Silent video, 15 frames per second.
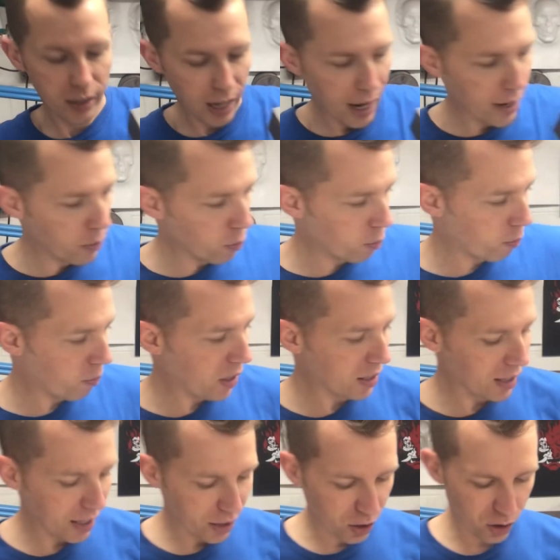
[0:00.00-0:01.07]
and basically
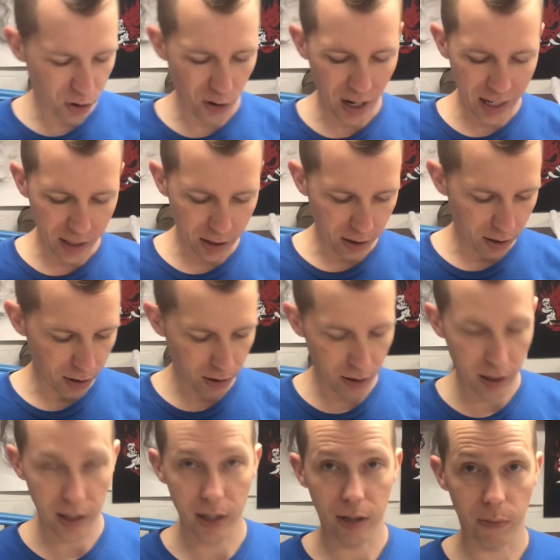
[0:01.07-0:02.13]
I just traced
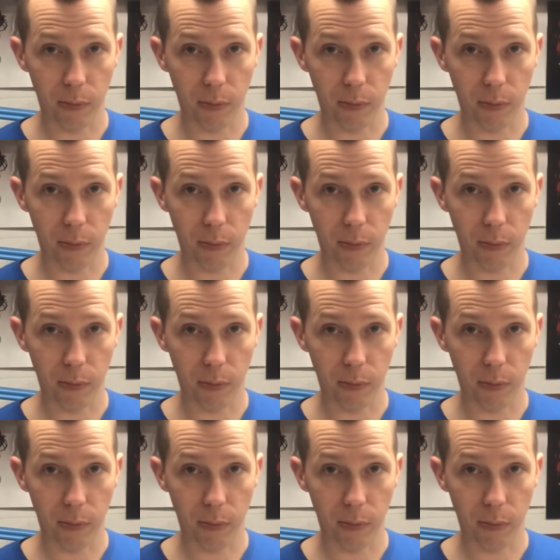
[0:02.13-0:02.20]
the